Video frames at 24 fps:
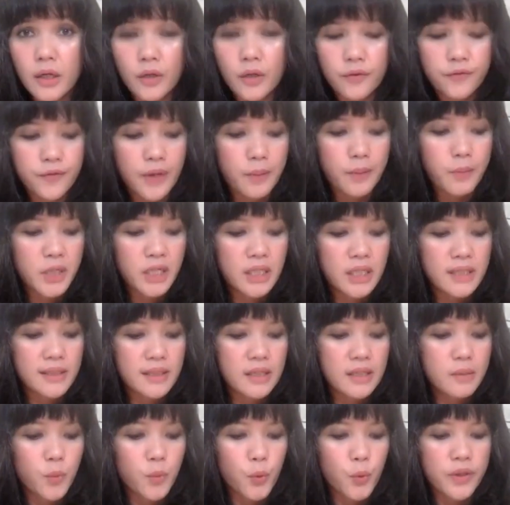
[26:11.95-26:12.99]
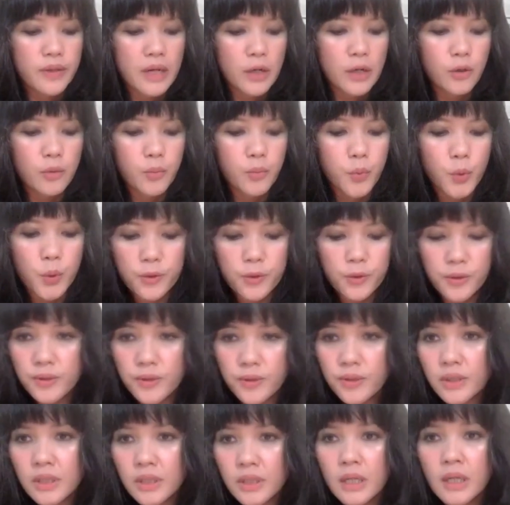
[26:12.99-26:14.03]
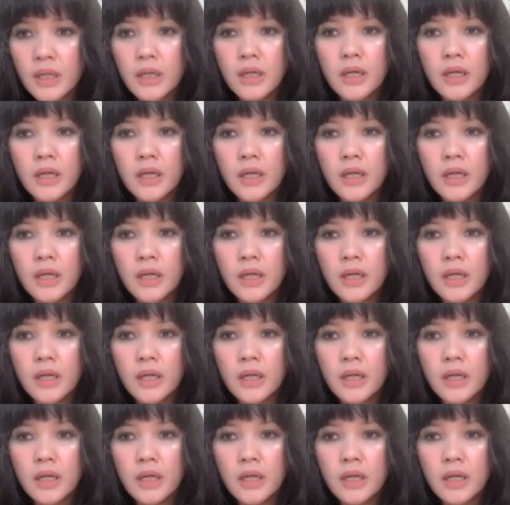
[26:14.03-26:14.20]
of feminism without borders,